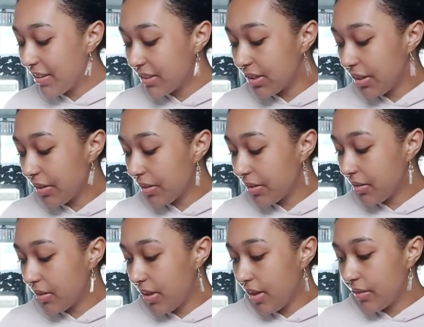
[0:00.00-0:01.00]
so
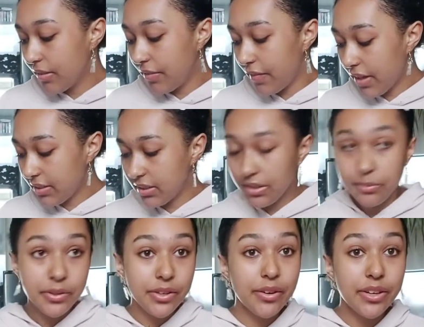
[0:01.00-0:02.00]
the first thing
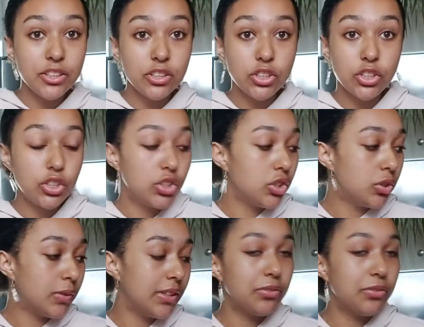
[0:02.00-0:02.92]
I'm going to do